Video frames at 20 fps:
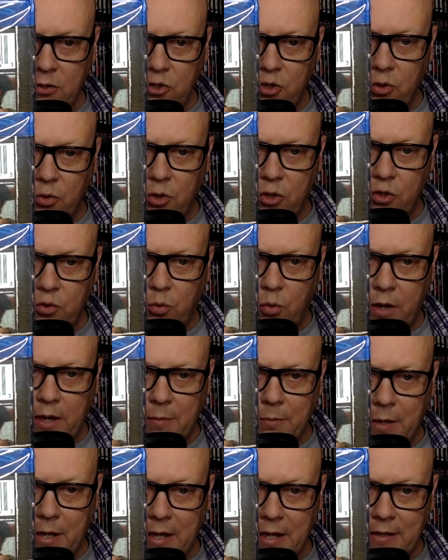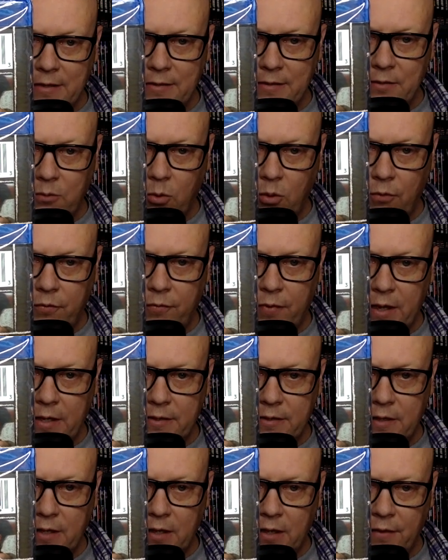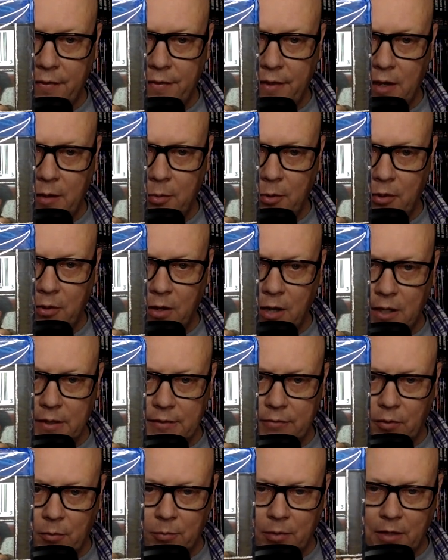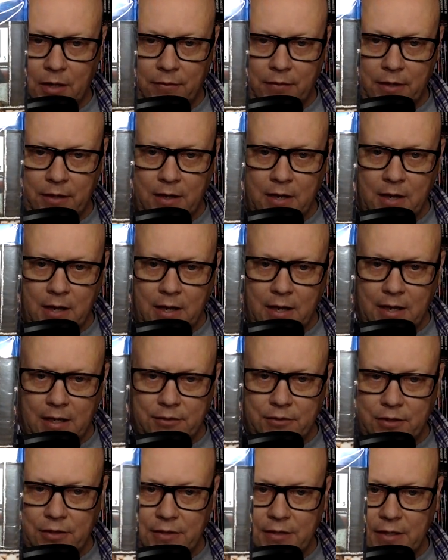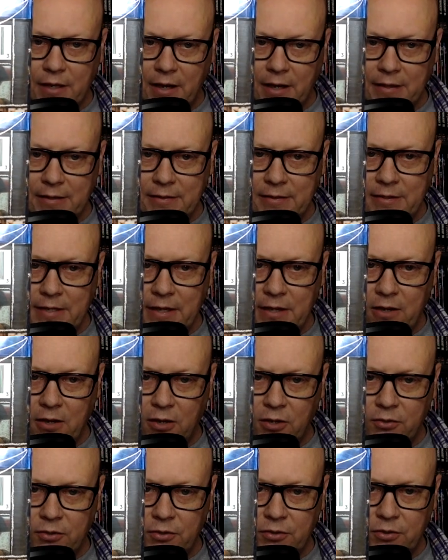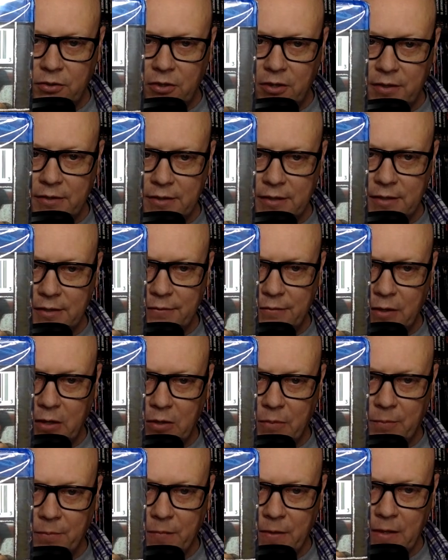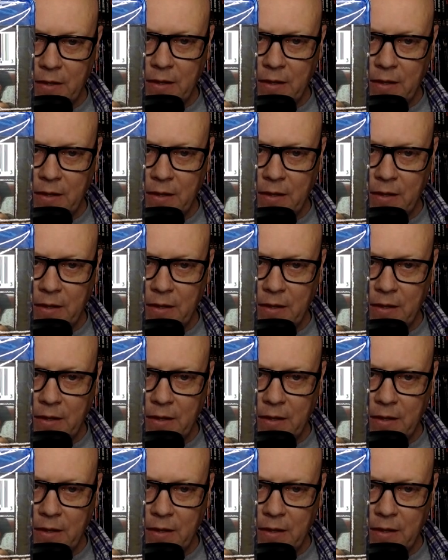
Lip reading: due in 20 minutes, or face the unthinkable loss of her beloved. As you can see, Ice-T also stars in this film.